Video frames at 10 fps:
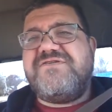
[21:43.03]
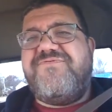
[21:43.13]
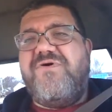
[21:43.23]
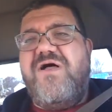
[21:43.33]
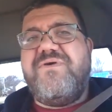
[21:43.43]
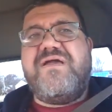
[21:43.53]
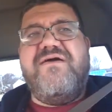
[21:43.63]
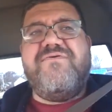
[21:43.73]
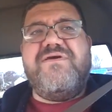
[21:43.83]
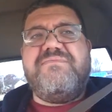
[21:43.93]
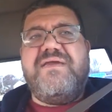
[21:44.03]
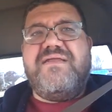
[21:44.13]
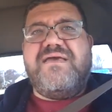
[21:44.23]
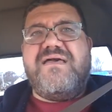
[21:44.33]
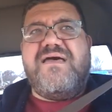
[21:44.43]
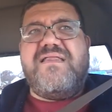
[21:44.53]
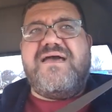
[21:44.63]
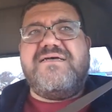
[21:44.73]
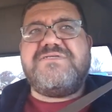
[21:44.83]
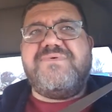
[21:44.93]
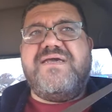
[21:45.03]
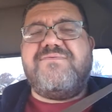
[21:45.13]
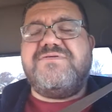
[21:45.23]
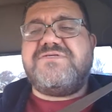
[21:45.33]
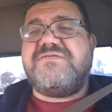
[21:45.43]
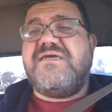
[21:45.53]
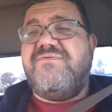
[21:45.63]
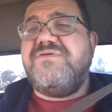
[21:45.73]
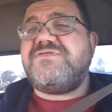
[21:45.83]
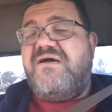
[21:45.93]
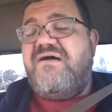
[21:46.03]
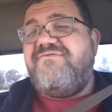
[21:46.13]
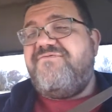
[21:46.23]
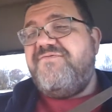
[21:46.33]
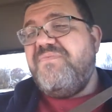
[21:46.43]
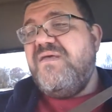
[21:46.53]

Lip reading: fall recovery meeting last week was it was tough.